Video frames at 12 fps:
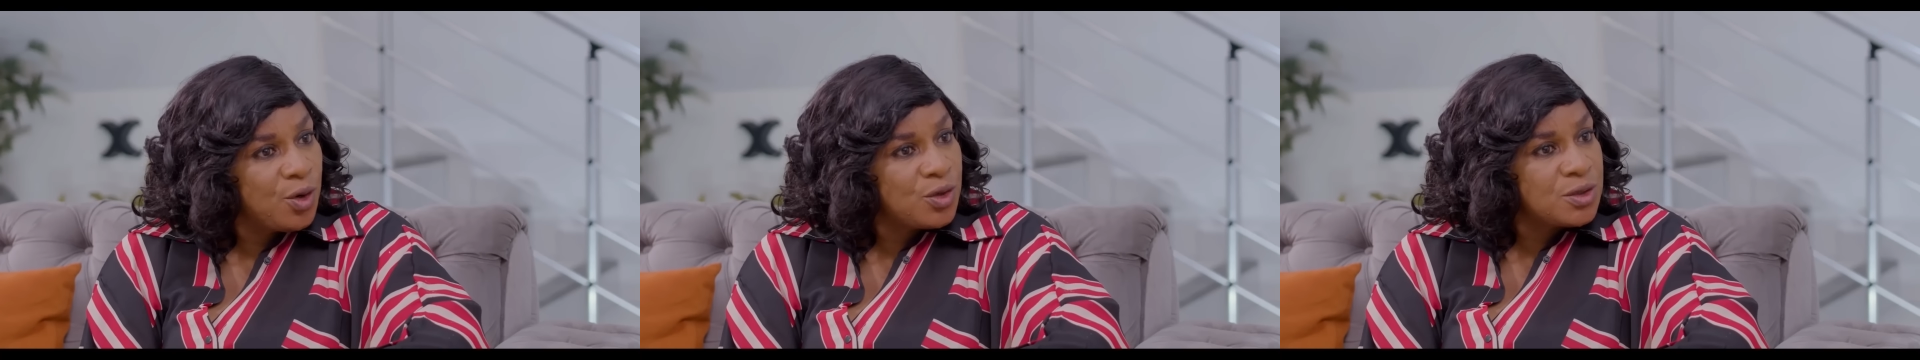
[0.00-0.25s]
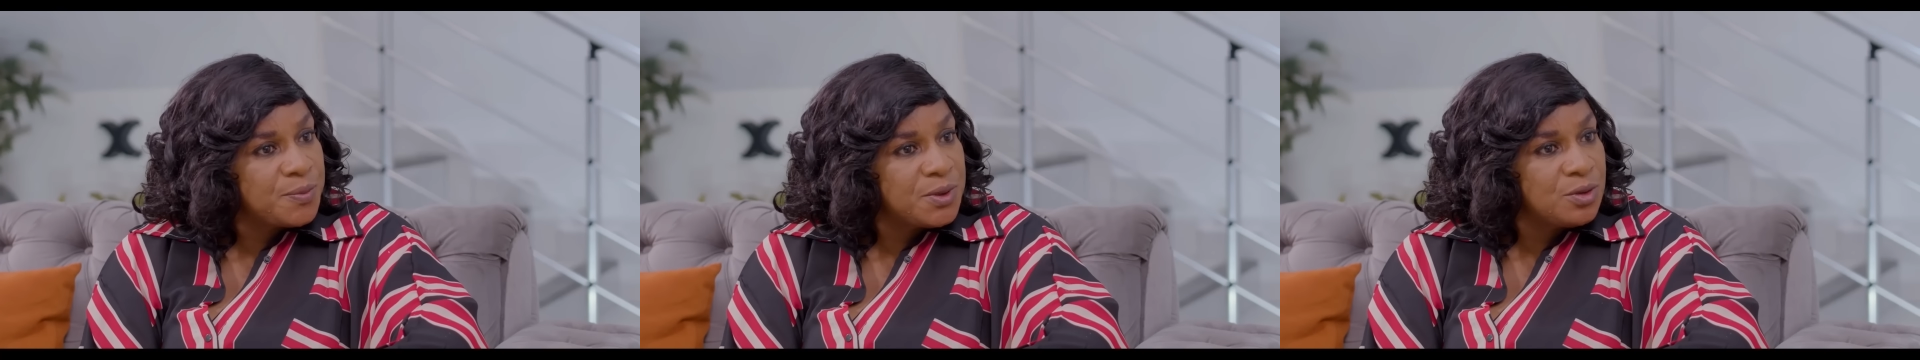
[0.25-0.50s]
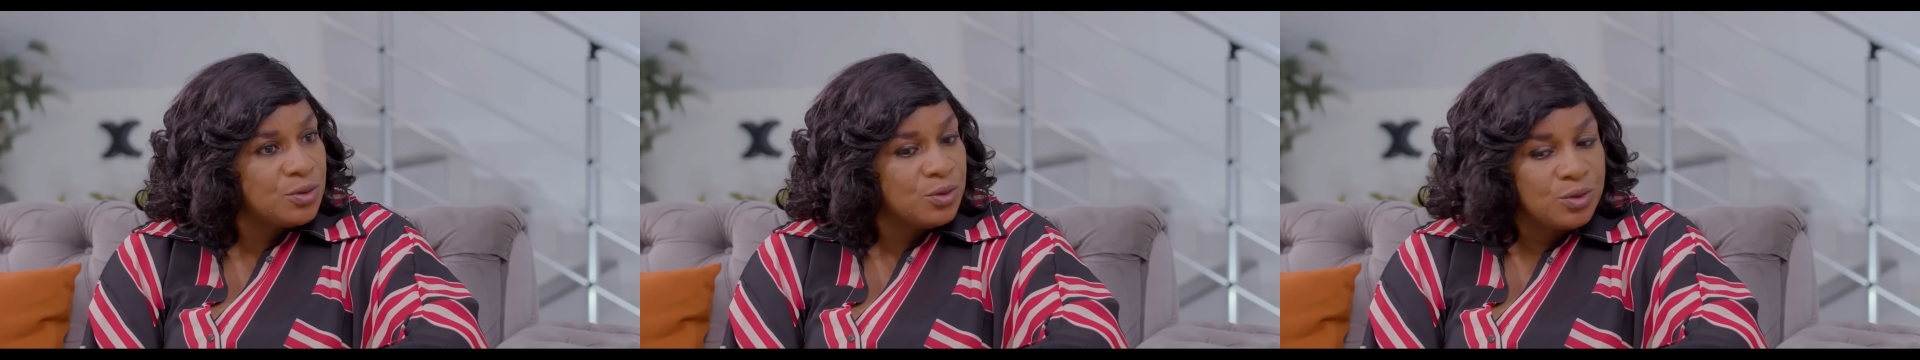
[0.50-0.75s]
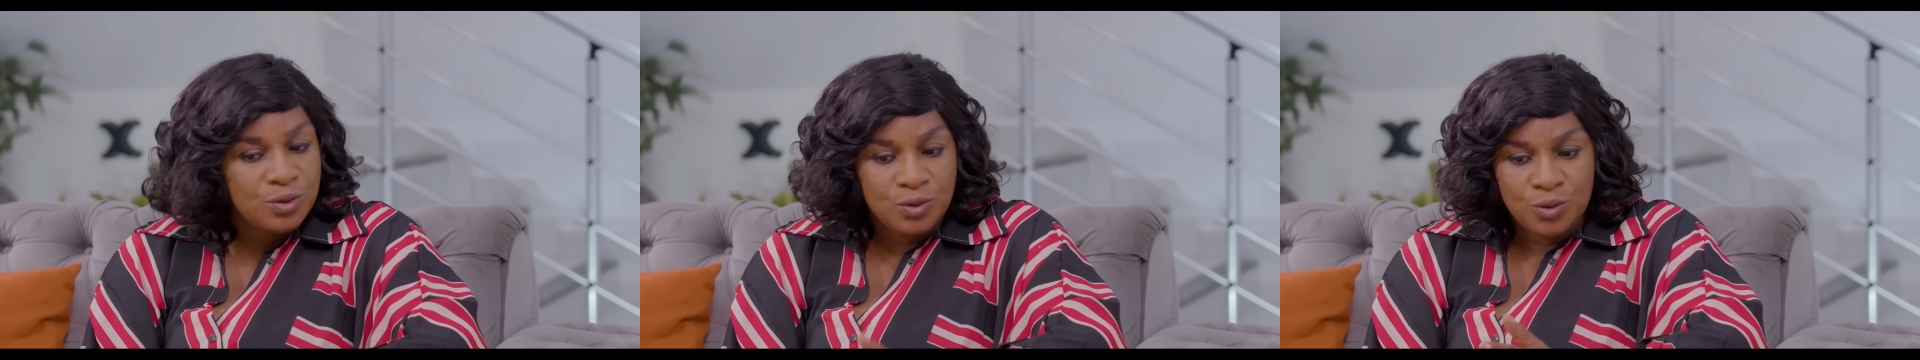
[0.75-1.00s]
hospital
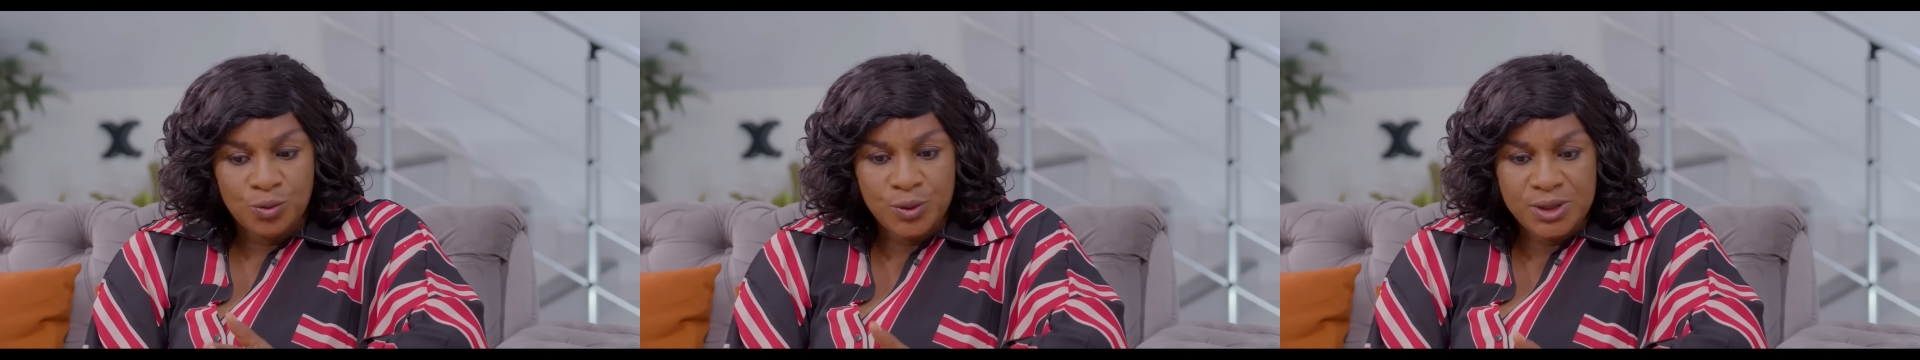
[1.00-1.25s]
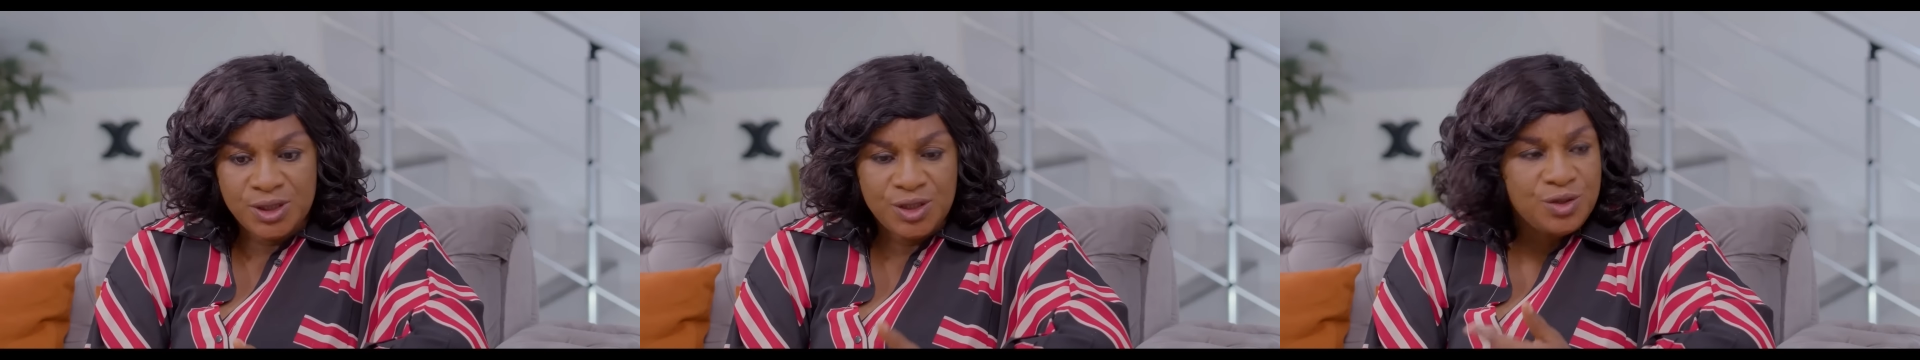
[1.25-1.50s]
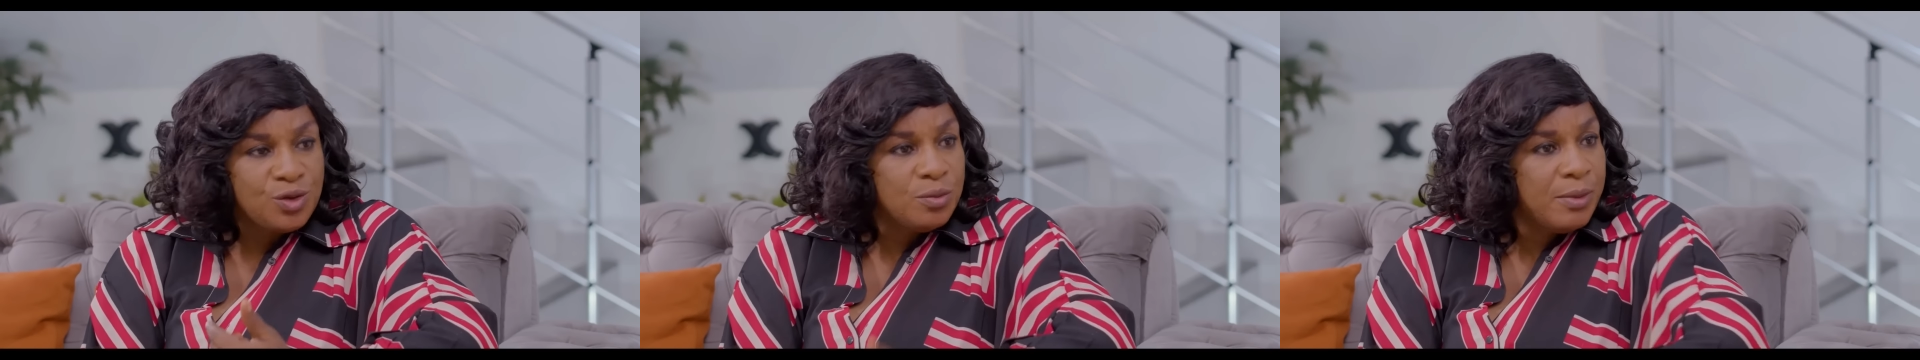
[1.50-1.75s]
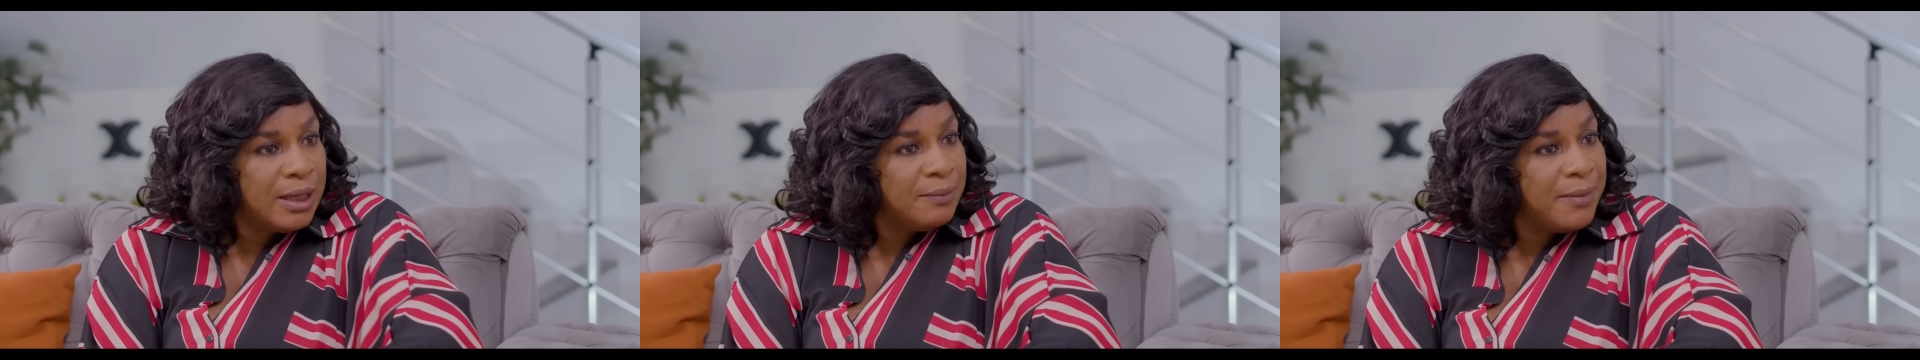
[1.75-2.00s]
with
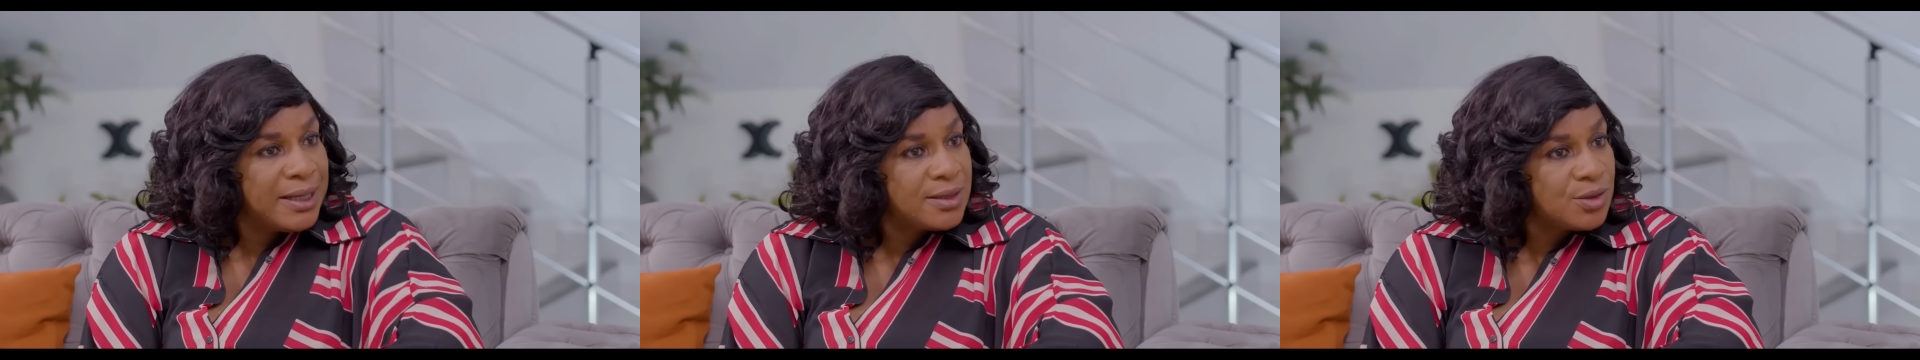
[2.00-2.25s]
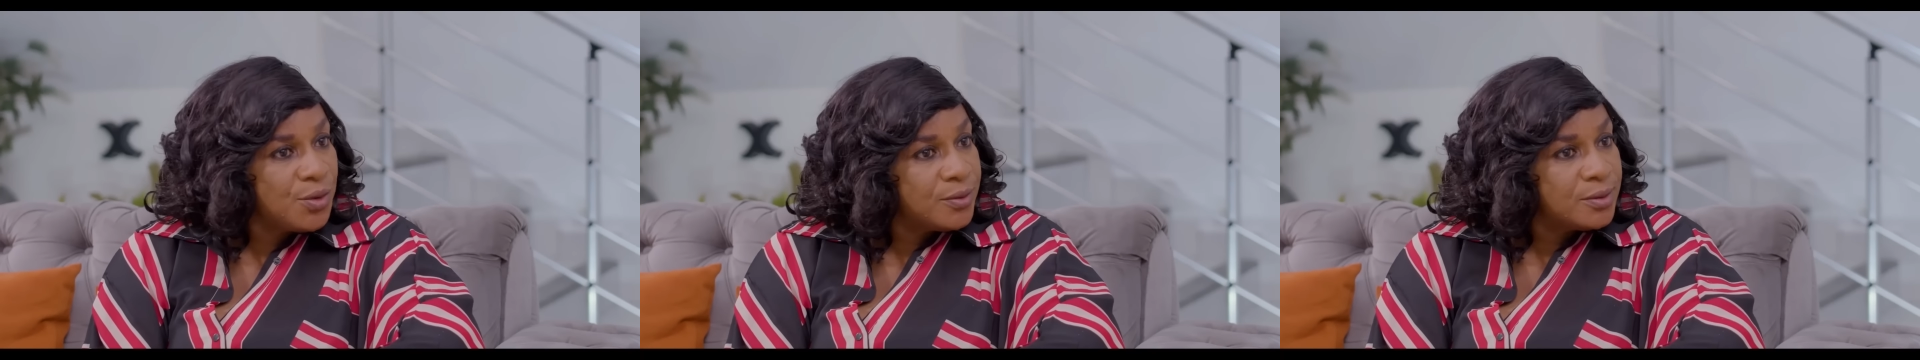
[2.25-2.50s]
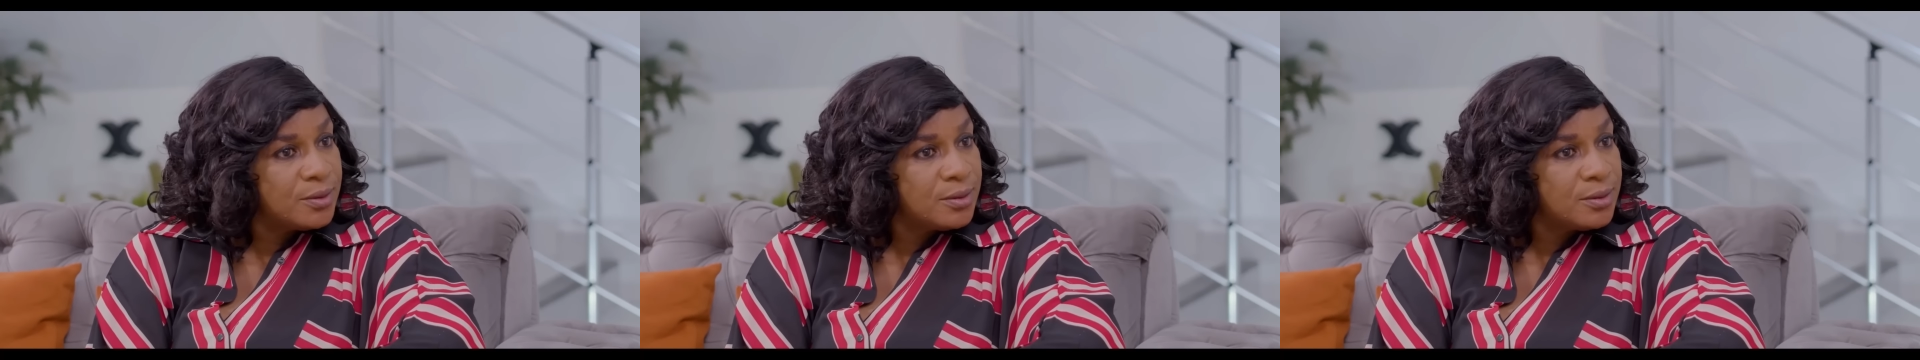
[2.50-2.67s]
Chisom and my son.